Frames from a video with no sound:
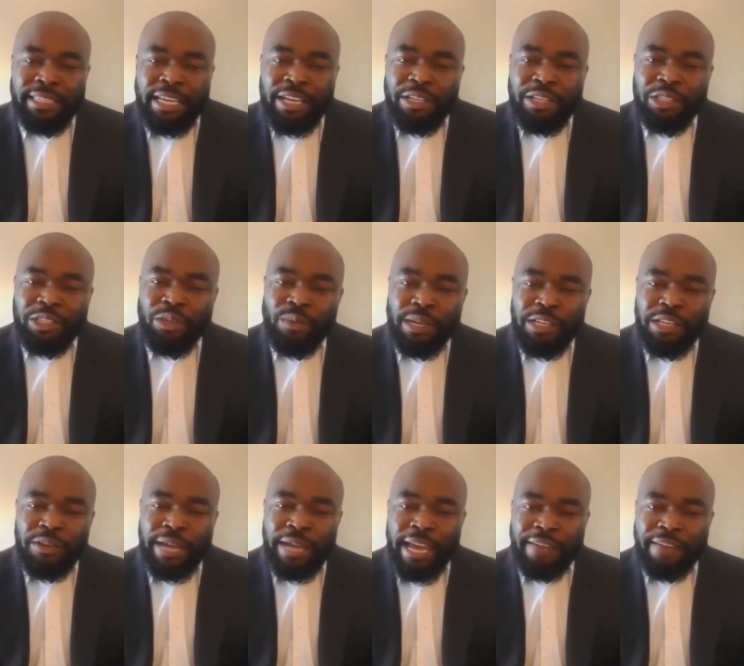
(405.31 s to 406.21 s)
So when you
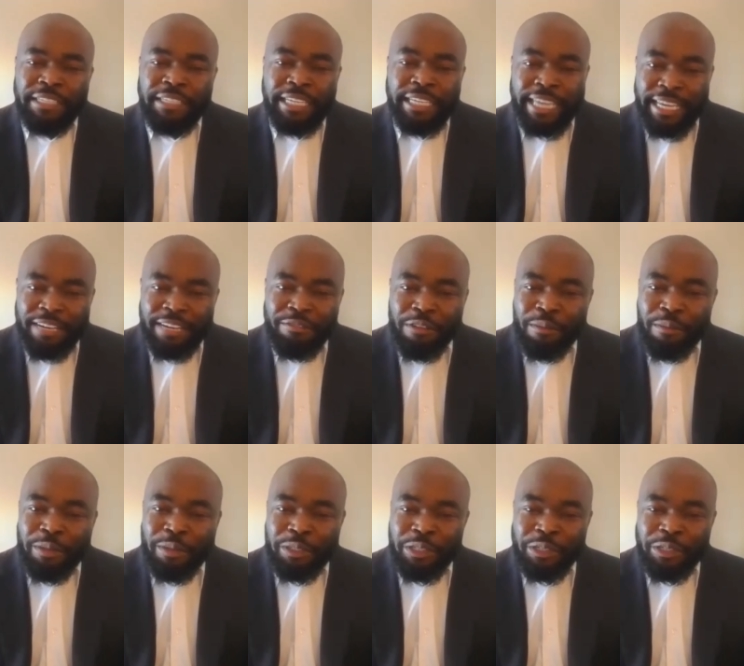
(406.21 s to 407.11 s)
have Takeda
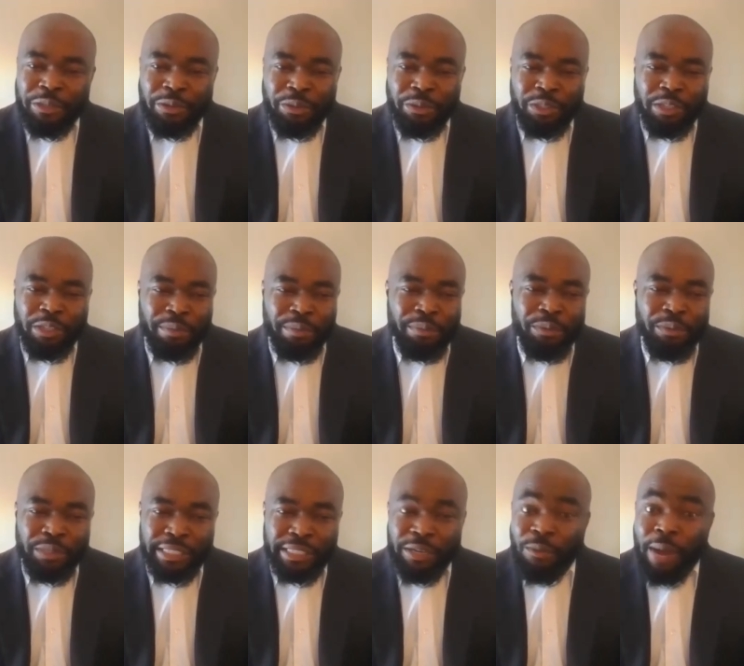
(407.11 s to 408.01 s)
Pharmaceuticals, some people
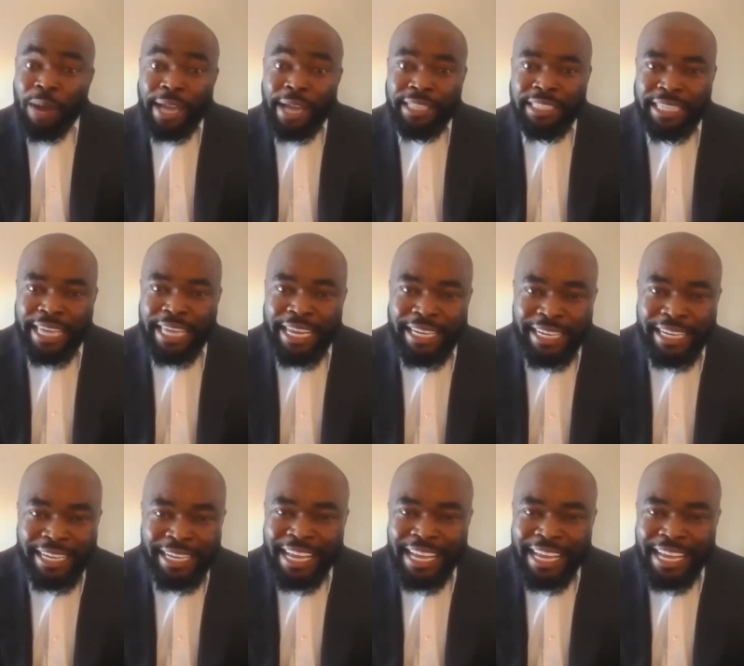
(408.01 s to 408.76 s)
say, why Takeda?